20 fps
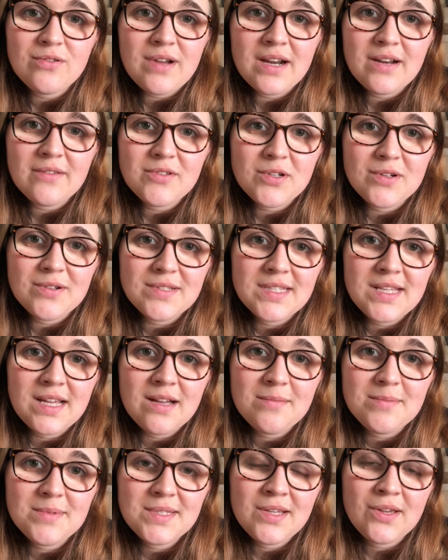kind of tots
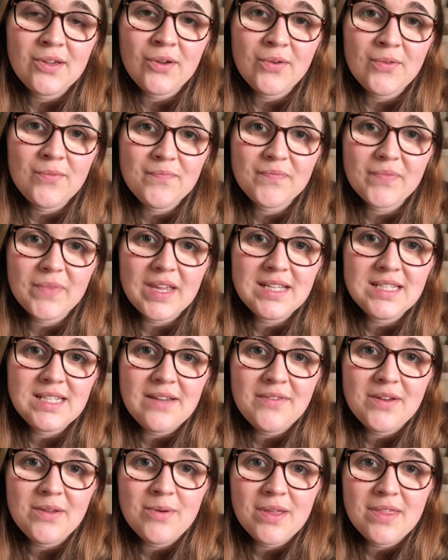up. So it's
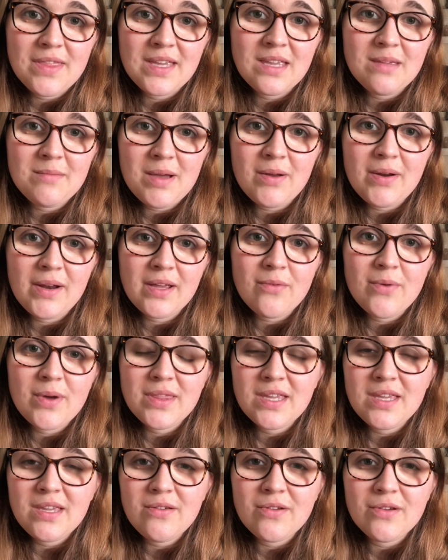definitely worth thinking about like
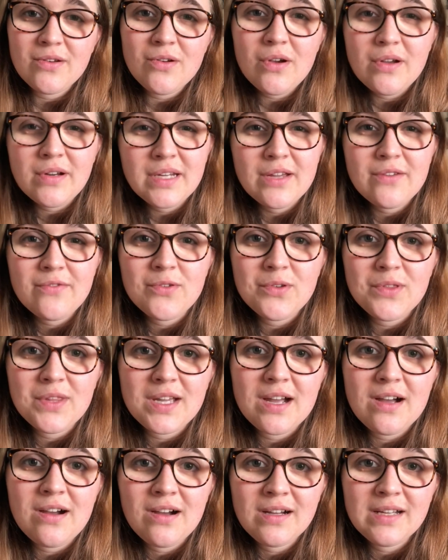whether you can not only afford the
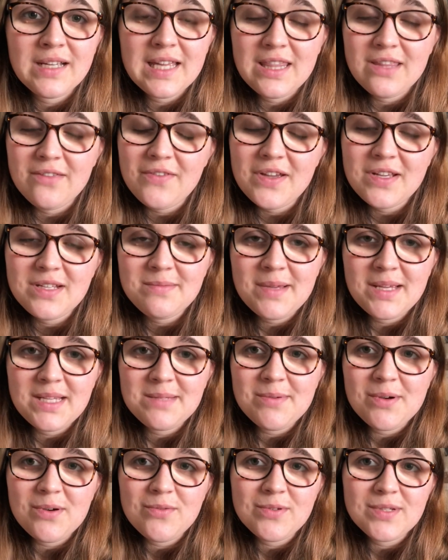car in the first
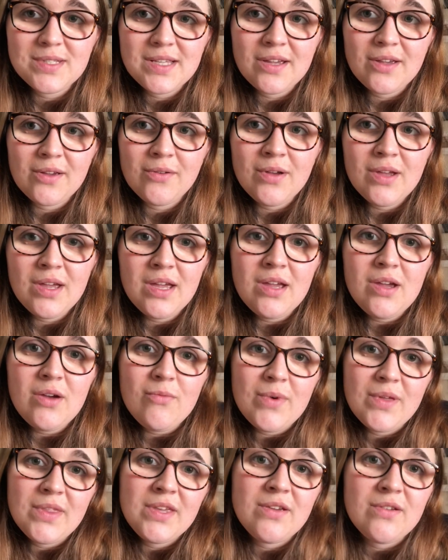place, but also
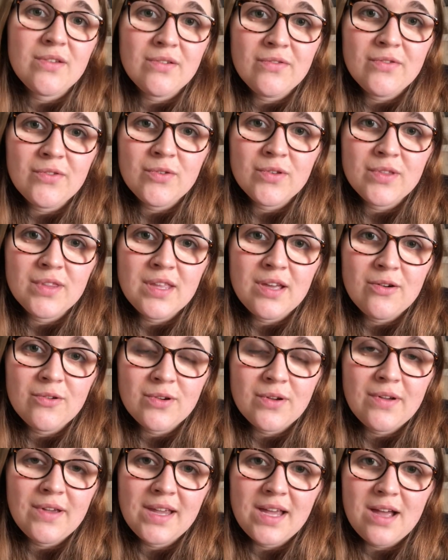whether you can afford the
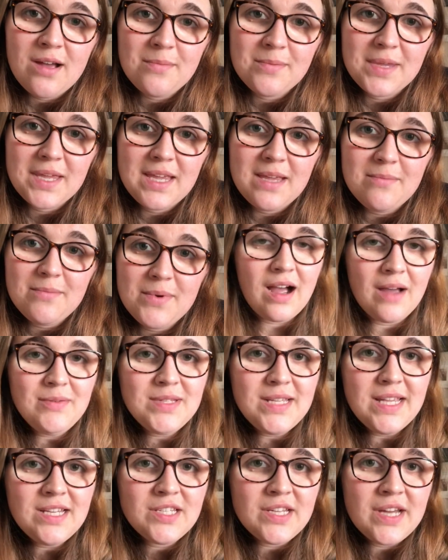ongoing upkeep. I
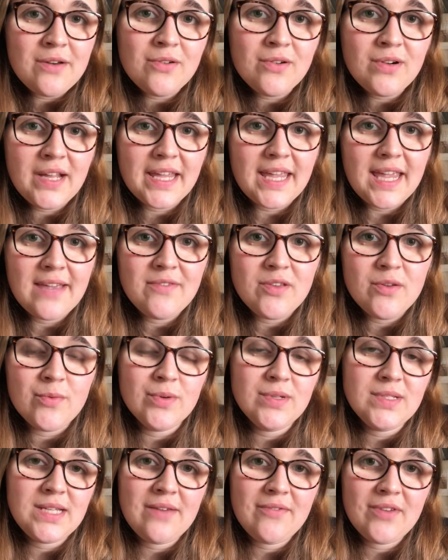would say in general, like if you
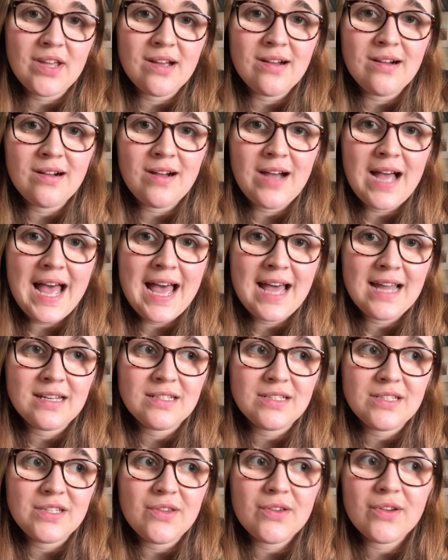want to have a car
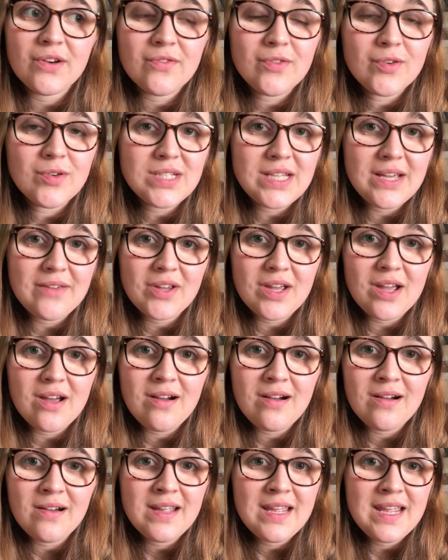and you can afford to have a
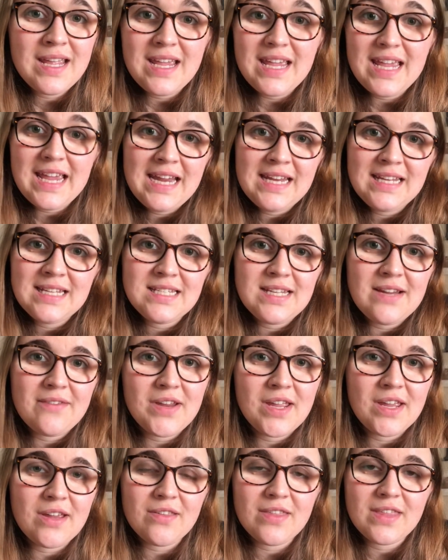car, it is
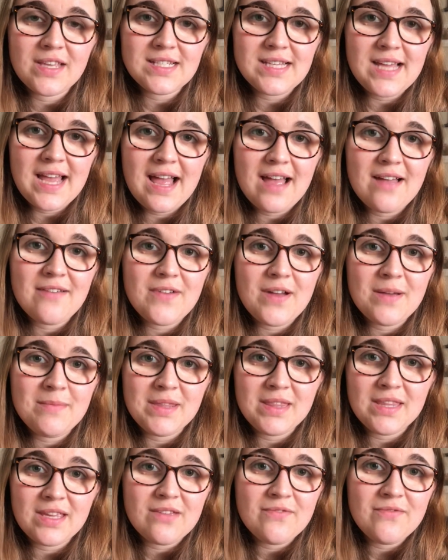definitely a good thing to have. I
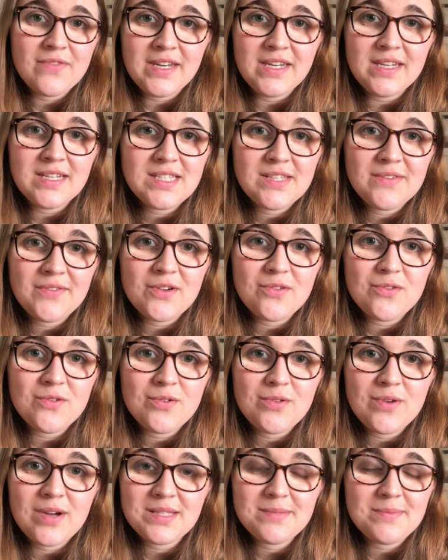mean, the convenience of it
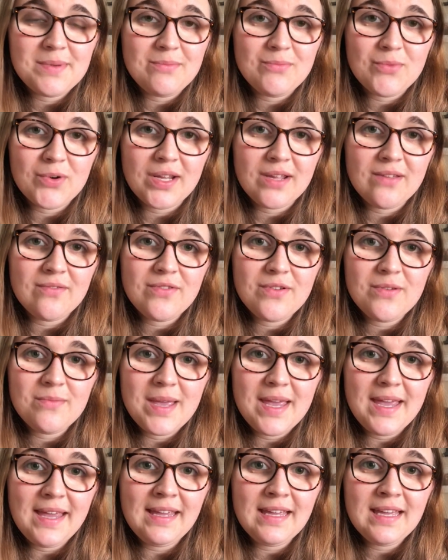all has been brilliant for
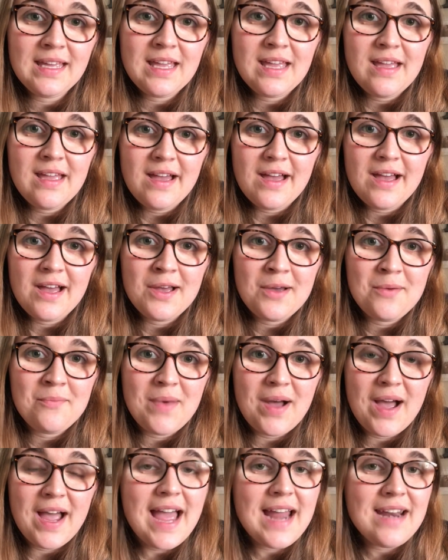me.
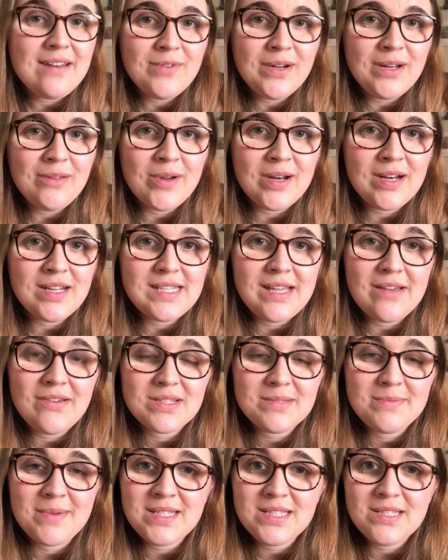I hadn't really realised how
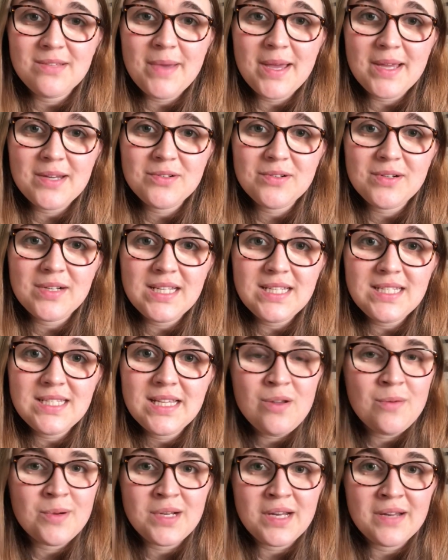expensive petrol is,
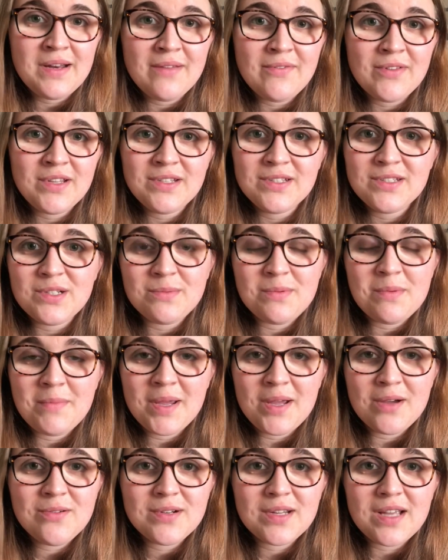not because I never used to top up
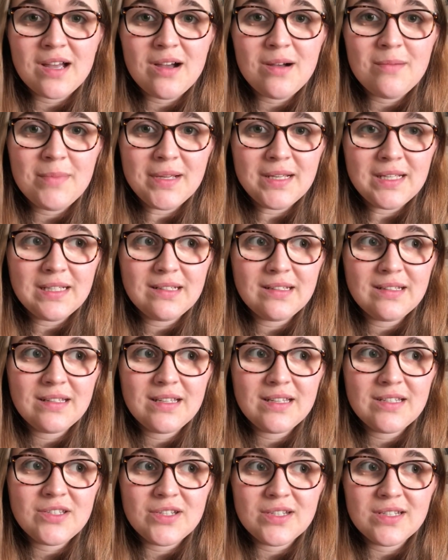my old car, but
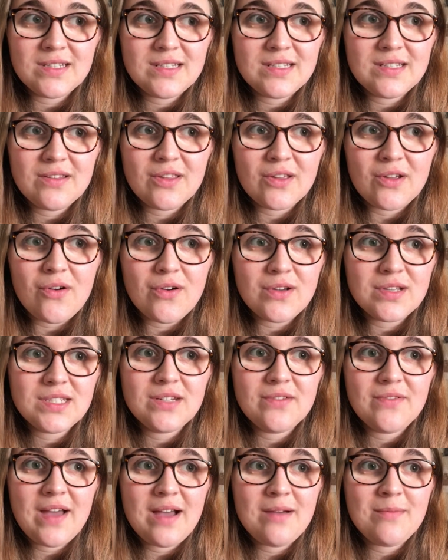just the
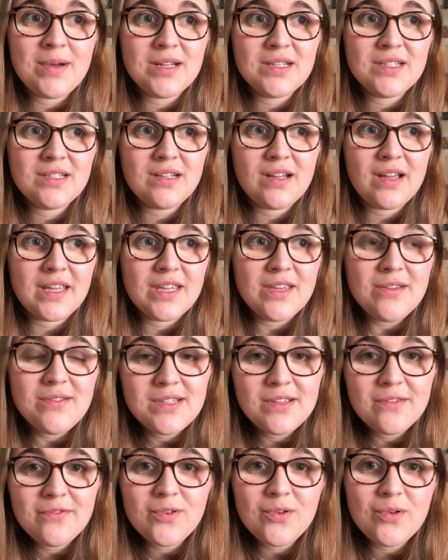cost of how much I
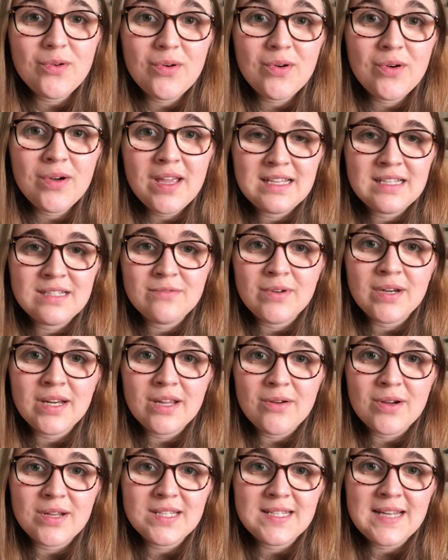use it for is
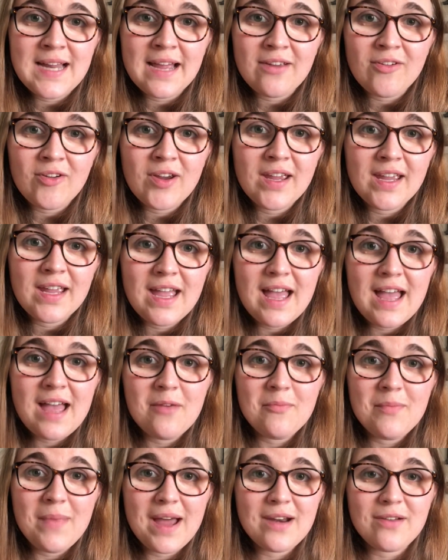really quite staggering,
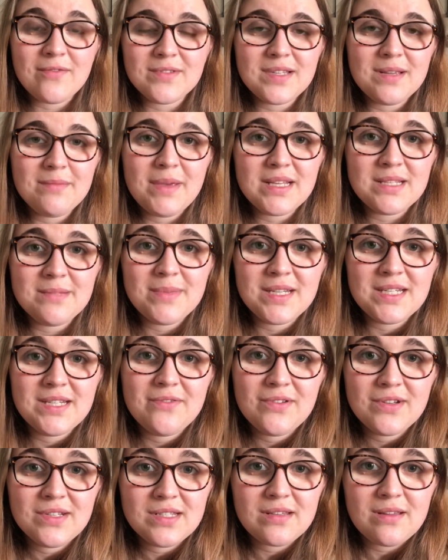and obviously it makes a big
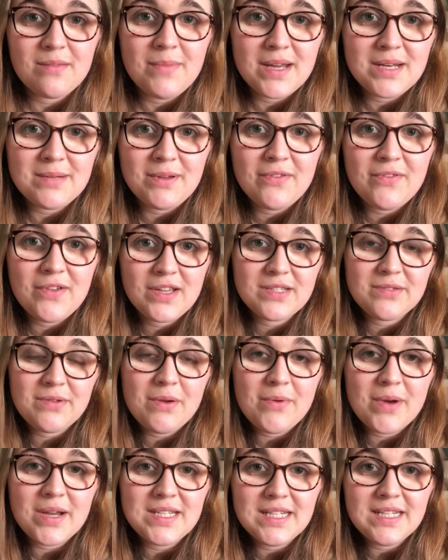difference compared to my first
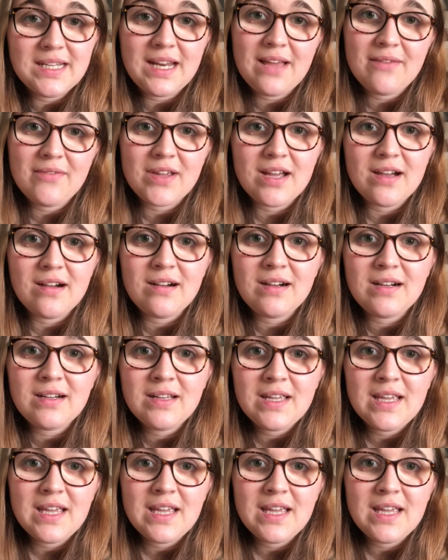degree where I didn't have a car.